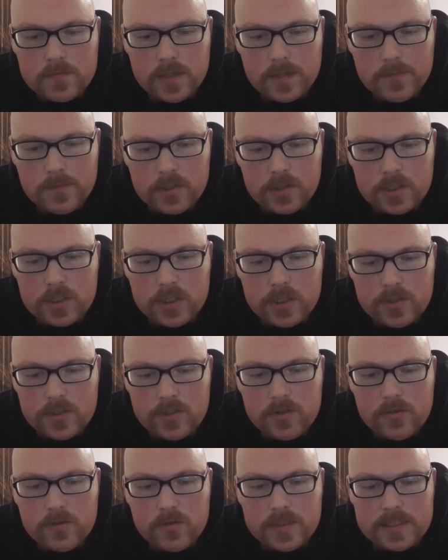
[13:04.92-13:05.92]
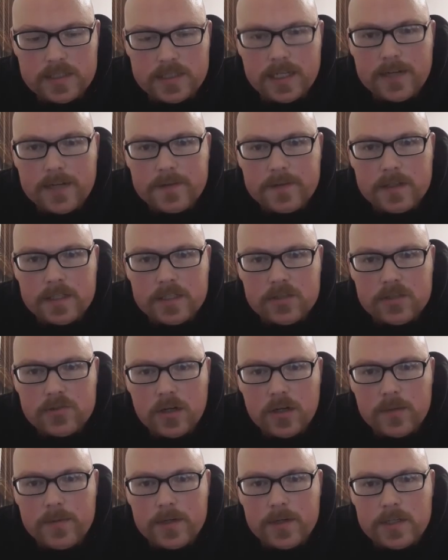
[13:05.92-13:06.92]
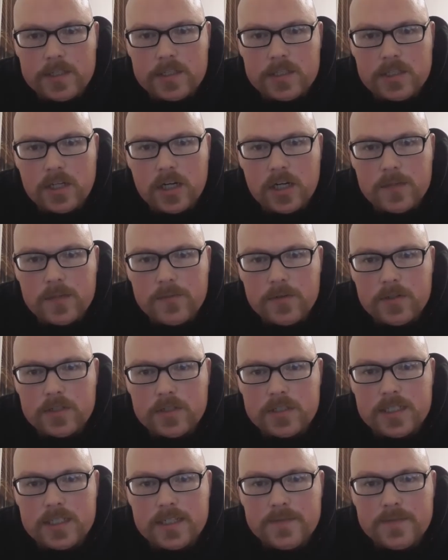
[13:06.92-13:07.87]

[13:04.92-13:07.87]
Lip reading: number 2 is definitely Strawberry Starburst.